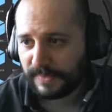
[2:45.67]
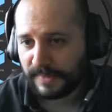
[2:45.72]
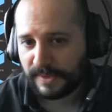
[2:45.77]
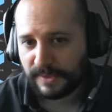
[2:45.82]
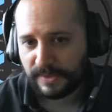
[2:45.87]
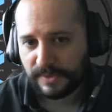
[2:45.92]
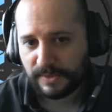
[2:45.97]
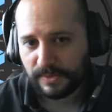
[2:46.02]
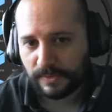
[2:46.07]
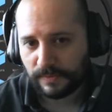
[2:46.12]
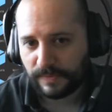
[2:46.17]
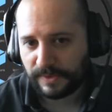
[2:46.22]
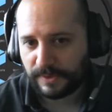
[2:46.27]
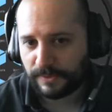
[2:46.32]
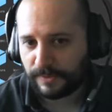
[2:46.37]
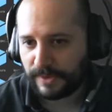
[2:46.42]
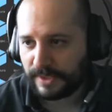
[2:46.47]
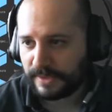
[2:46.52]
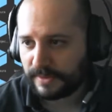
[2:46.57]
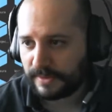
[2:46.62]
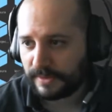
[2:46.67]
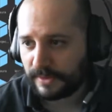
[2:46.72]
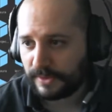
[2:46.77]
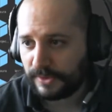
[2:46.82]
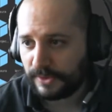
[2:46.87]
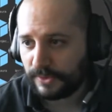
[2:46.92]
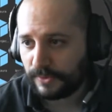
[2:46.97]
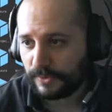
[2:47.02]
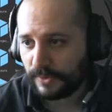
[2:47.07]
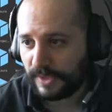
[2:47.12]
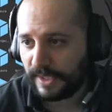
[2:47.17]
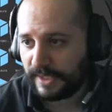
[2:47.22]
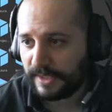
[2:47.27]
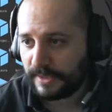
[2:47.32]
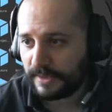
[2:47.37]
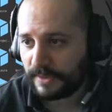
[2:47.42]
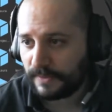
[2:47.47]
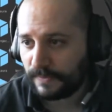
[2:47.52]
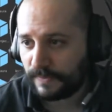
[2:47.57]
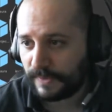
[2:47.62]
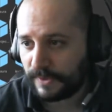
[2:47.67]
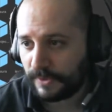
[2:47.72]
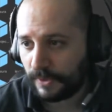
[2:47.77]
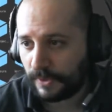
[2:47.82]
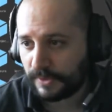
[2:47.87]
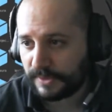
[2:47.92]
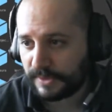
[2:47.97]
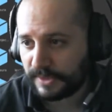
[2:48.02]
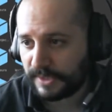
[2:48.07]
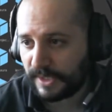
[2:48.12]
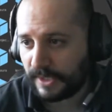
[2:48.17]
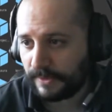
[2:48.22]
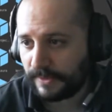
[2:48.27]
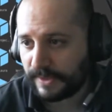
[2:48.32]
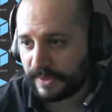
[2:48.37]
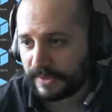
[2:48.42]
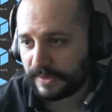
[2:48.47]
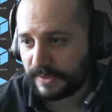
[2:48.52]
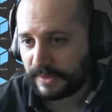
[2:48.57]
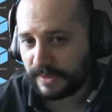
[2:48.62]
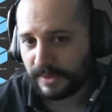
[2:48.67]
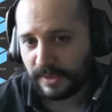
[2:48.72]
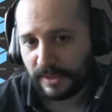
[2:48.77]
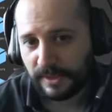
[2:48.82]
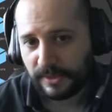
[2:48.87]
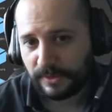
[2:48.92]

So we created a new layer, we called it character.